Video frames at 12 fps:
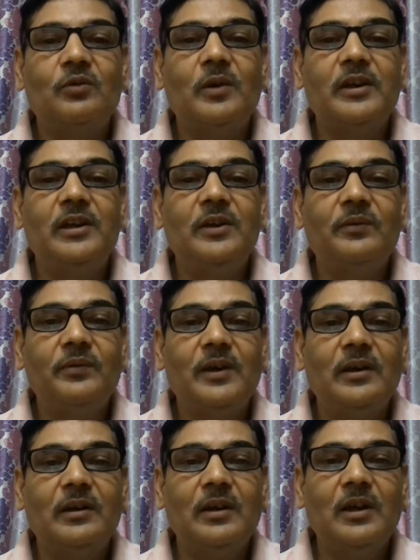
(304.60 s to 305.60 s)
quite
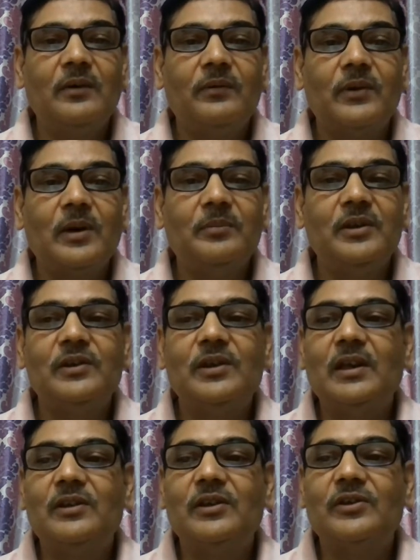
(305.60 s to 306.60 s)
different from this
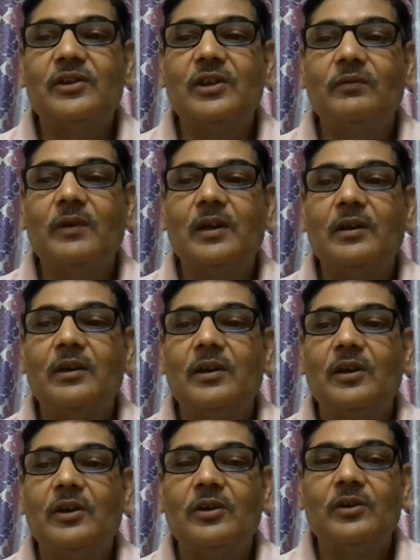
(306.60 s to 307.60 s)
existing one.
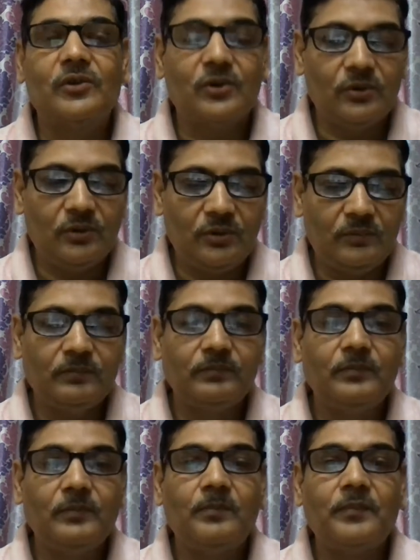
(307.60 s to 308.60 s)
So
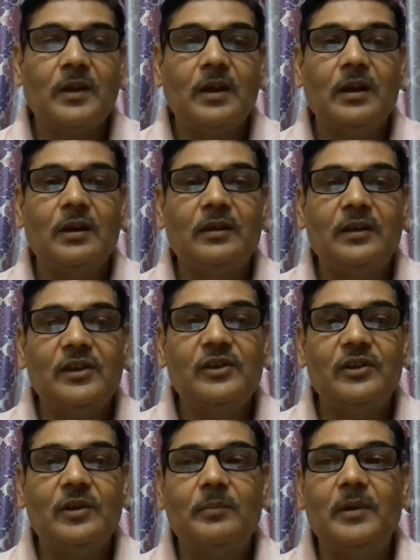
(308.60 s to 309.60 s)
uh, this
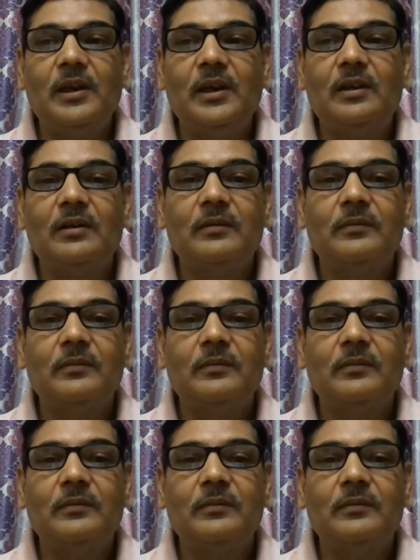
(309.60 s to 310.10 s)
is the meaning.